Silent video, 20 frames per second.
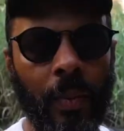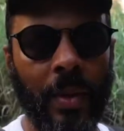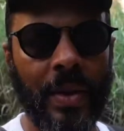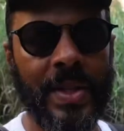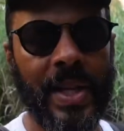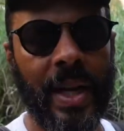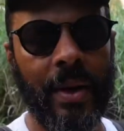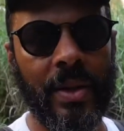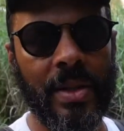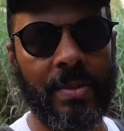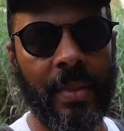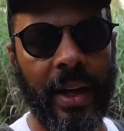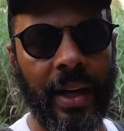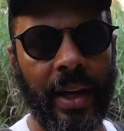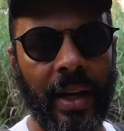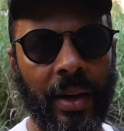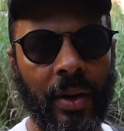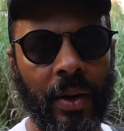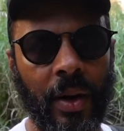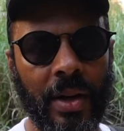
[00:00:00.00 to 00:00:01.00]
Well, Sarah's made
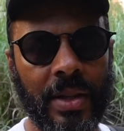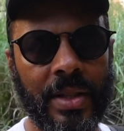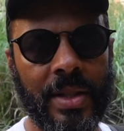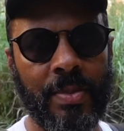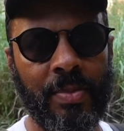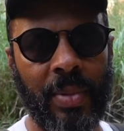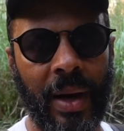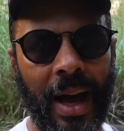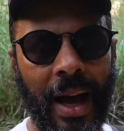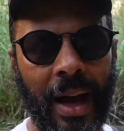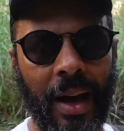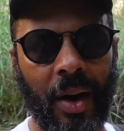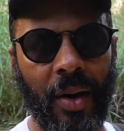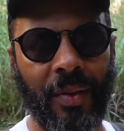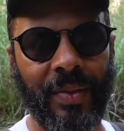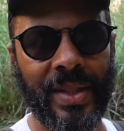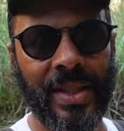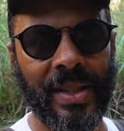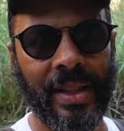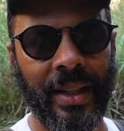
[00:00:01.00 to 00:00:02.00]
it across, but
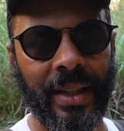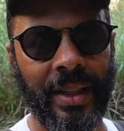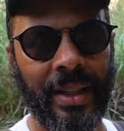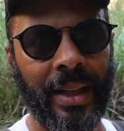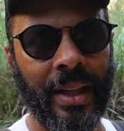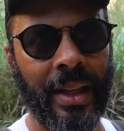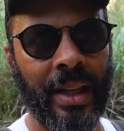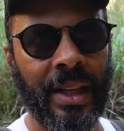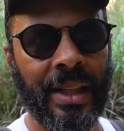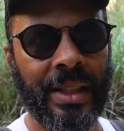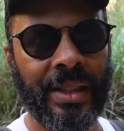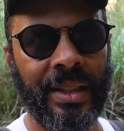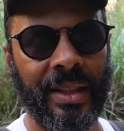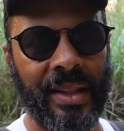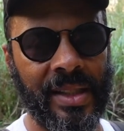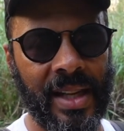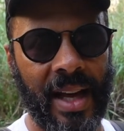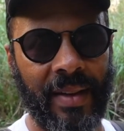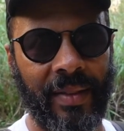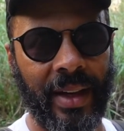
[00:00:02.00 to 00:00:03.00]
obviously she
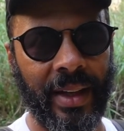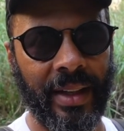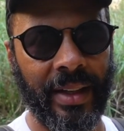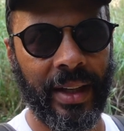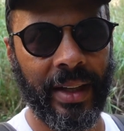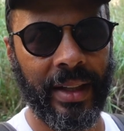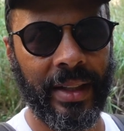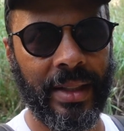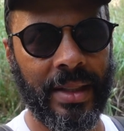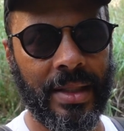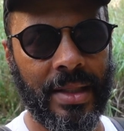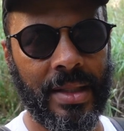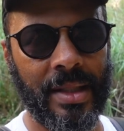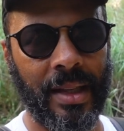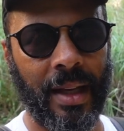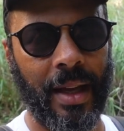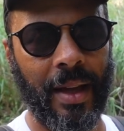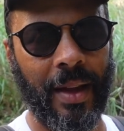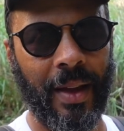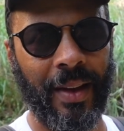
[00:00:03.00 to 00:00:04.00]
doesn't have AD,
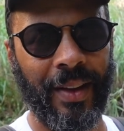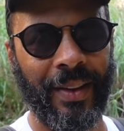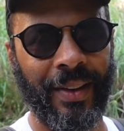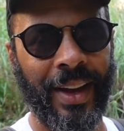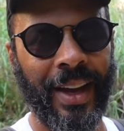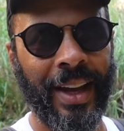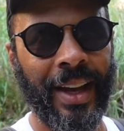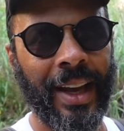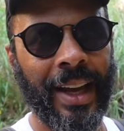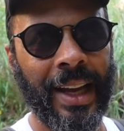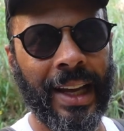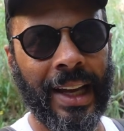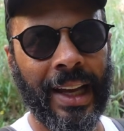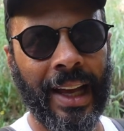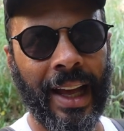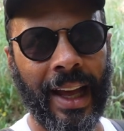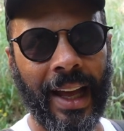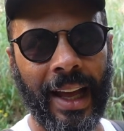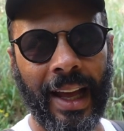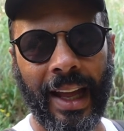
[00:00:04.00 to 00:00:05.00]
so
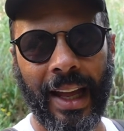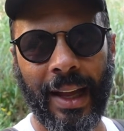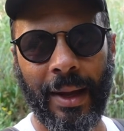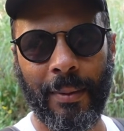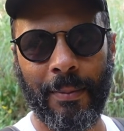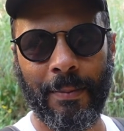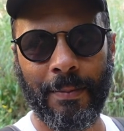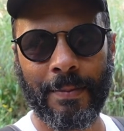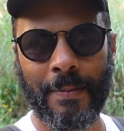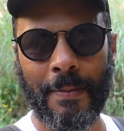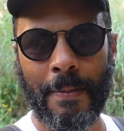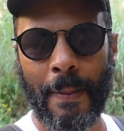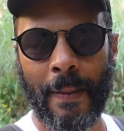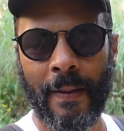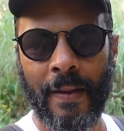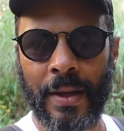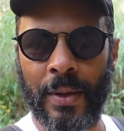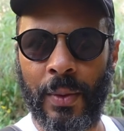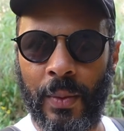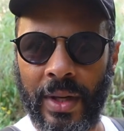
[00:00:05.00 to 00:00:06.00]
um,
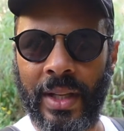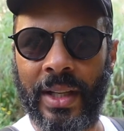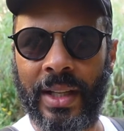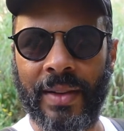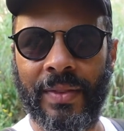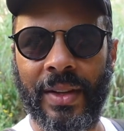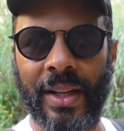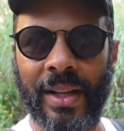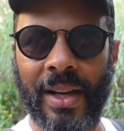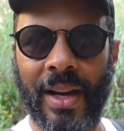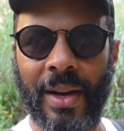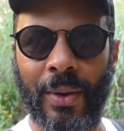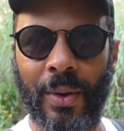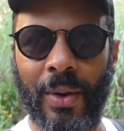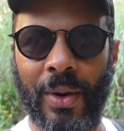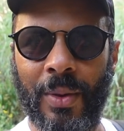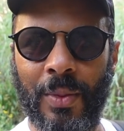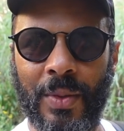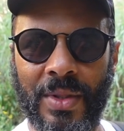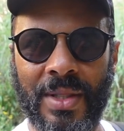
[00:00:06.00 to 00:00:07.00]
we're going to give it a go.
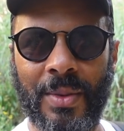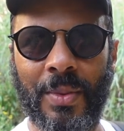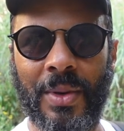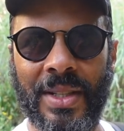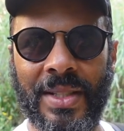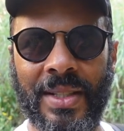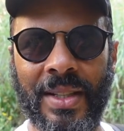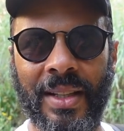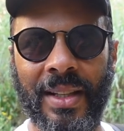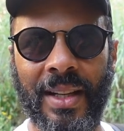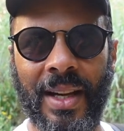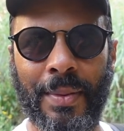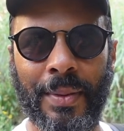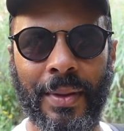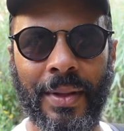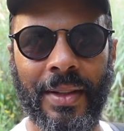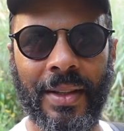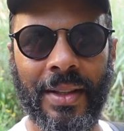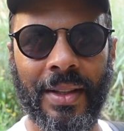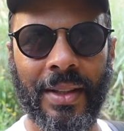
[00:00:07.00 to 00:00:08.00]
What's the worst that could happen?